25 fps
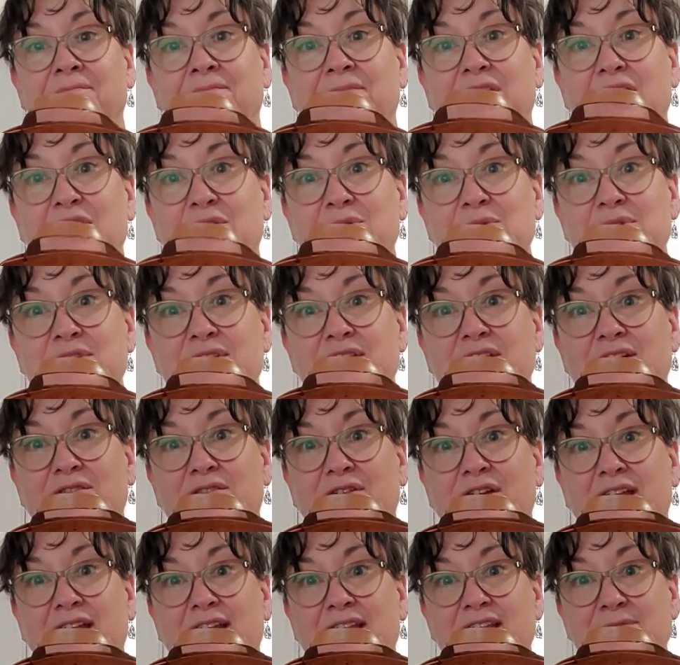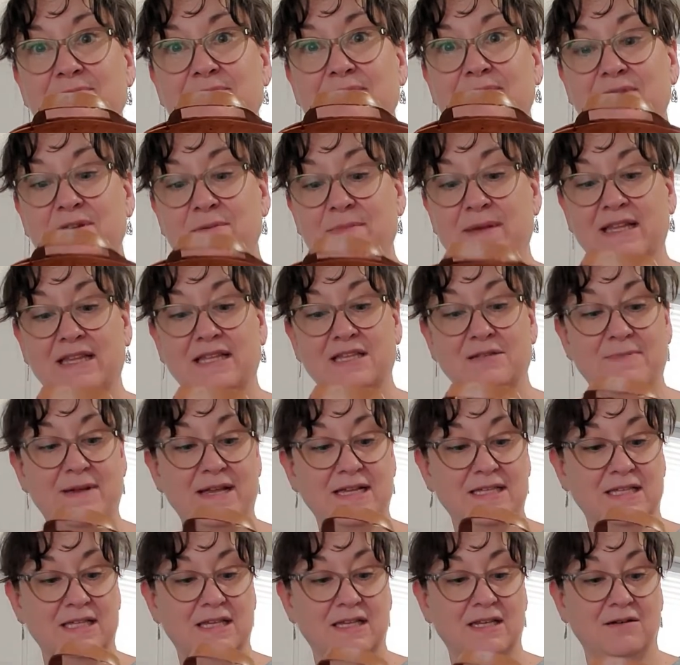used in this to make this
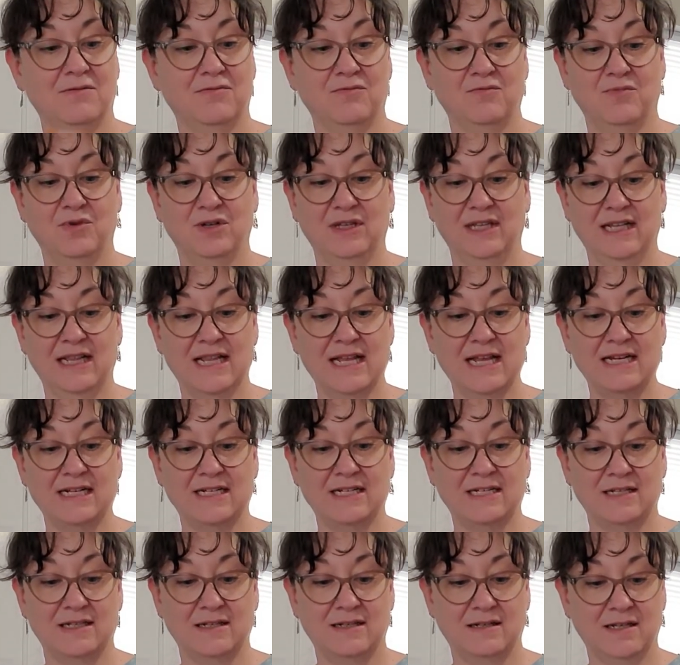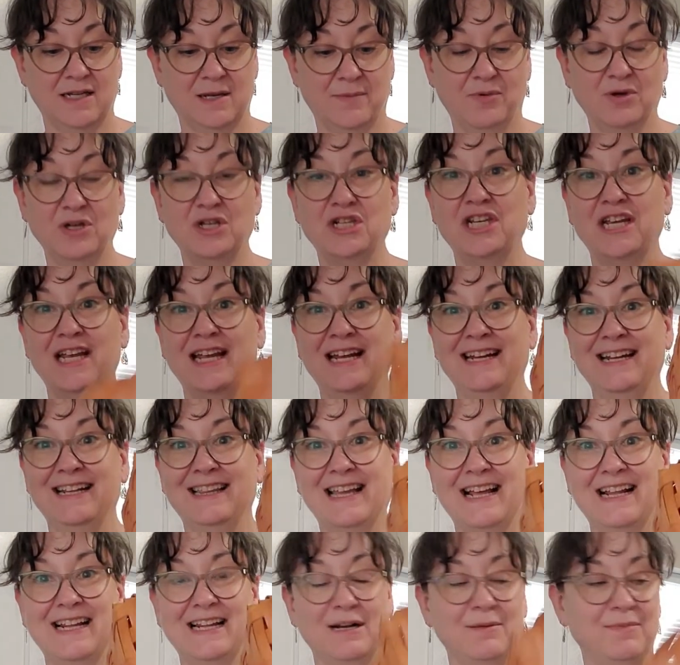basket really appreciated
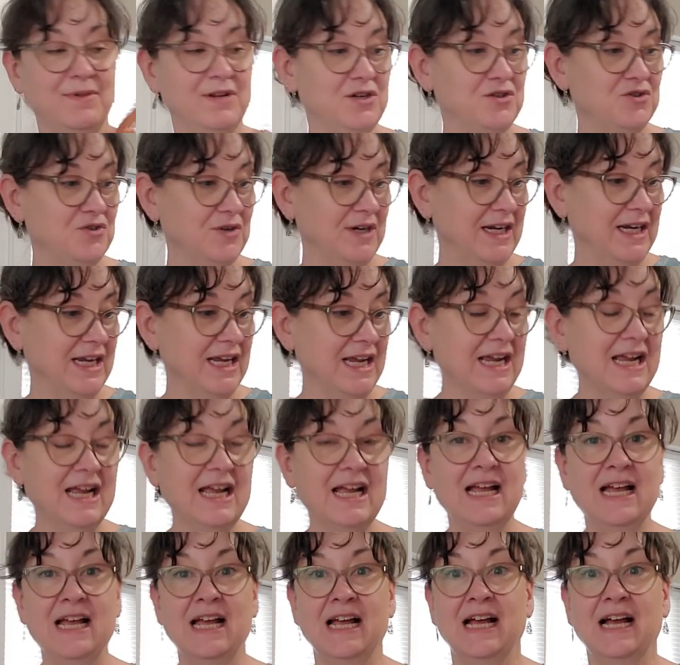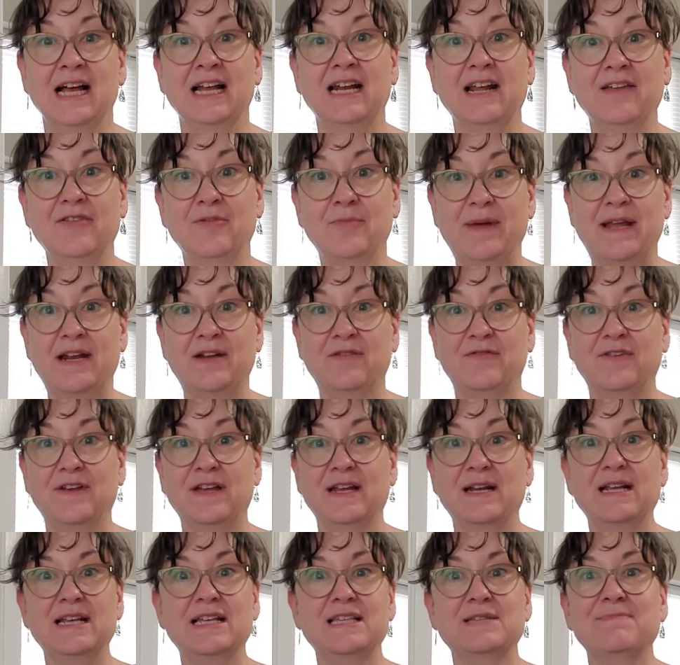that little bit of drink. Another
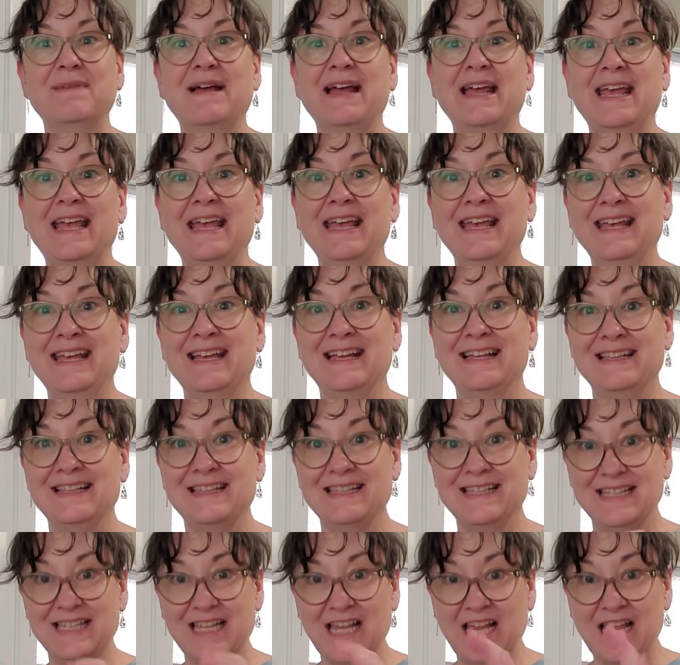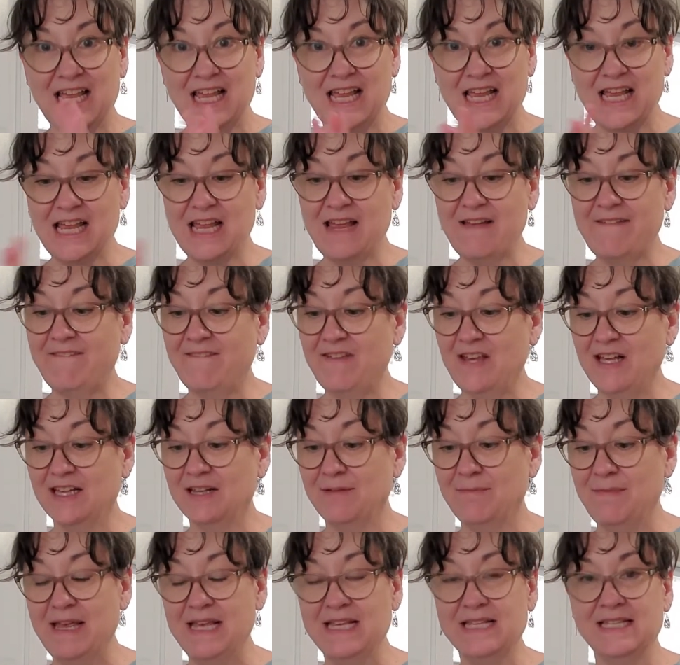benefit is my hands feel
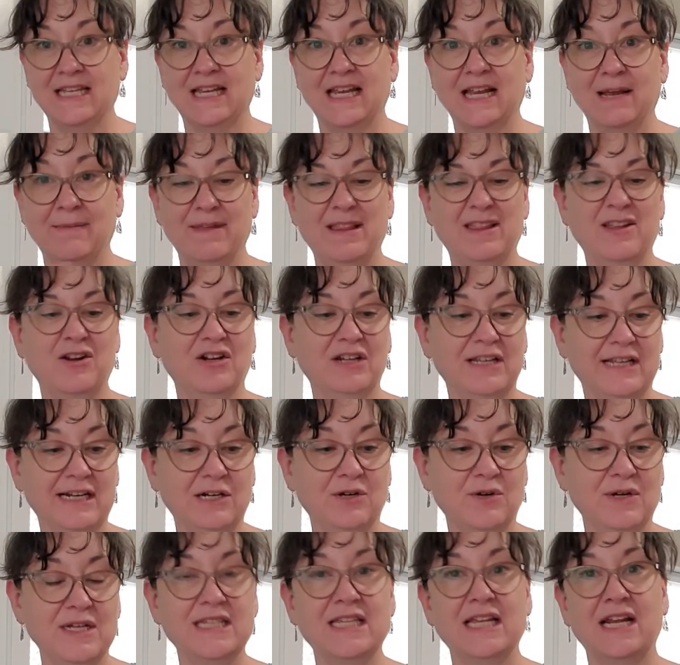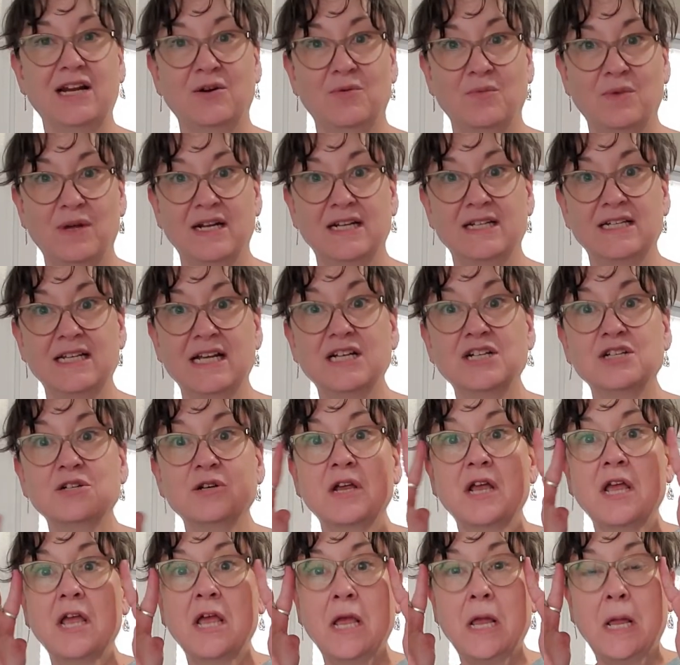amazing. I mean, they're a little greasy. I don't want to
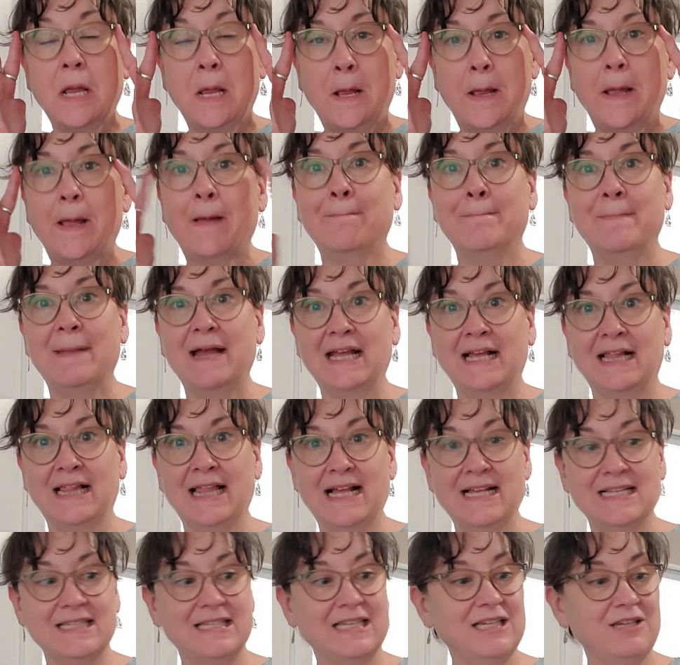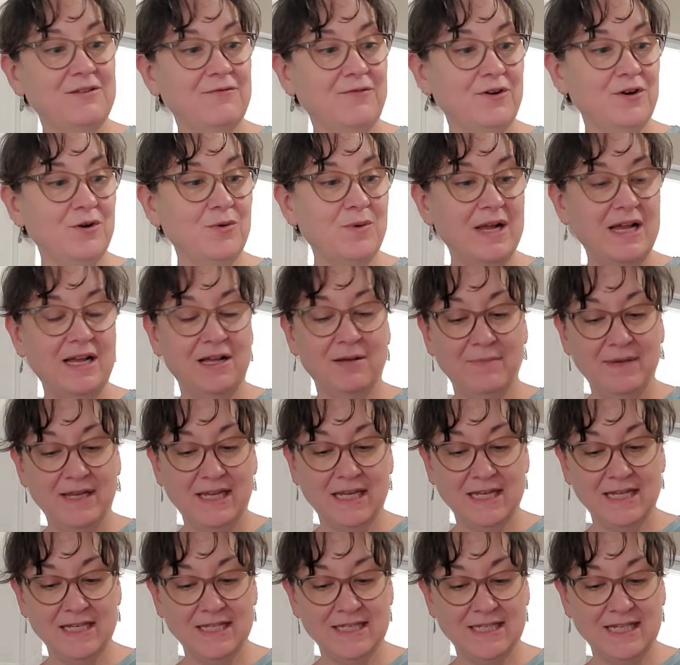touch my glasses for a while
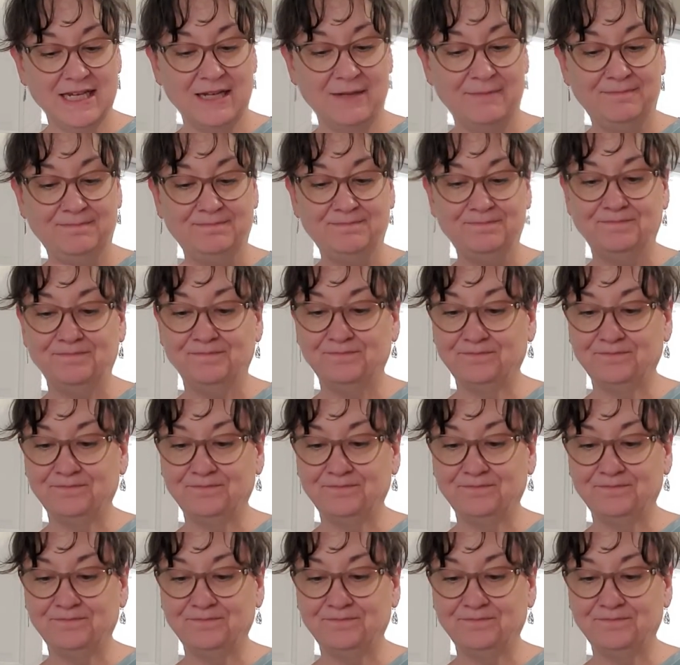because they're